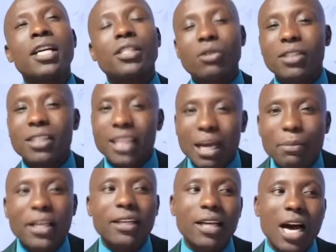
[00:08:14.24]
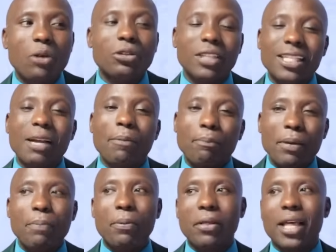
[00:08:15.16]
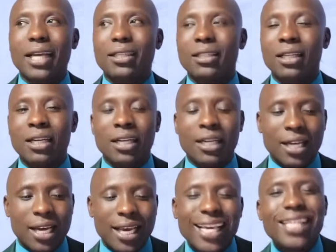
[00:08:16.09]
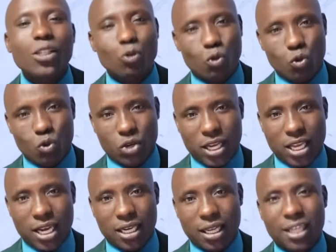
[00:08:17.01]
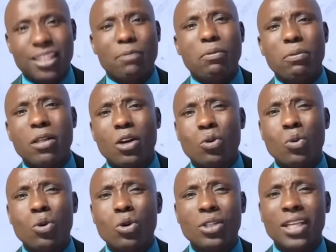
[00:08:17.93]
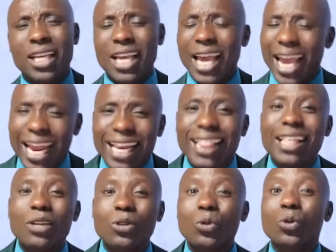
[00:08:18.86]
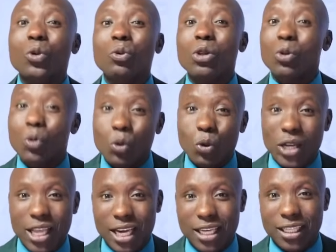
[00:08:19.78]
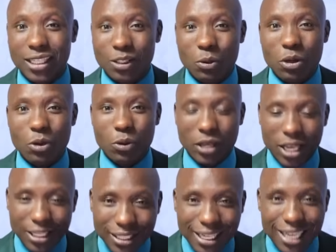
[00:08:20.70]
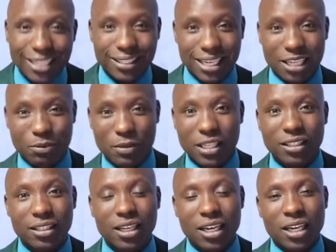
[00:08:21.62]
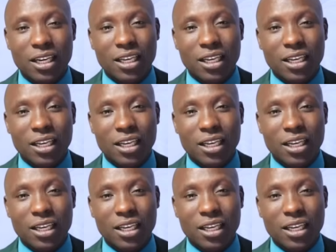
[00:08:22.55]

So it's coming out, these are people that hit Uhuru Kenyatta. These are people that could not hear anything to do with Uhuru Kenyatta. So when you hear such statements,